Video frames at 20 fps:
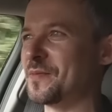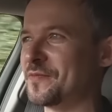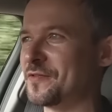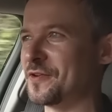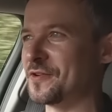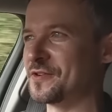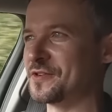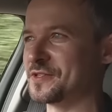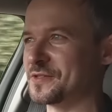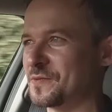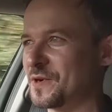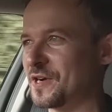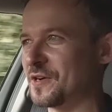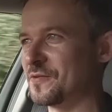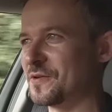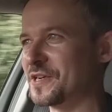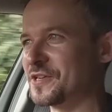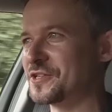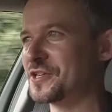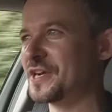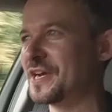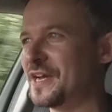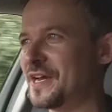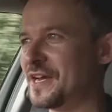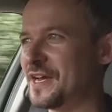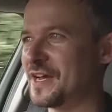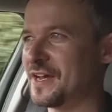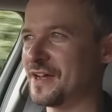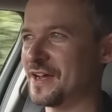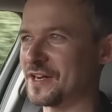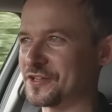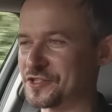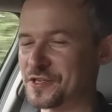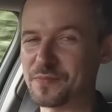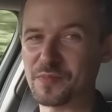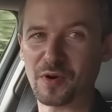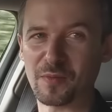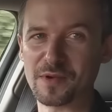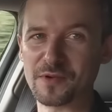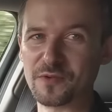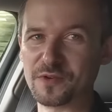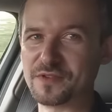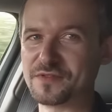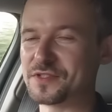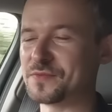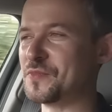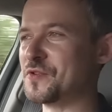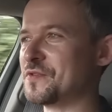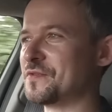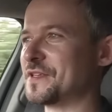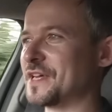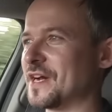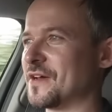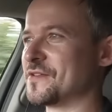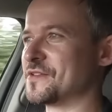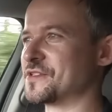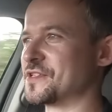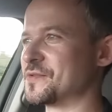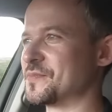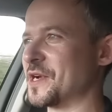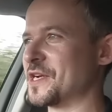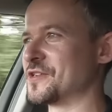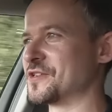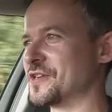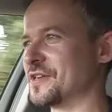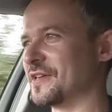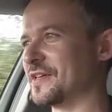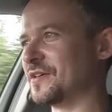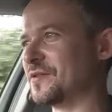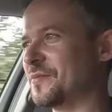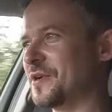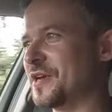up front as well, which actually probably would have smoothed out the suspension a little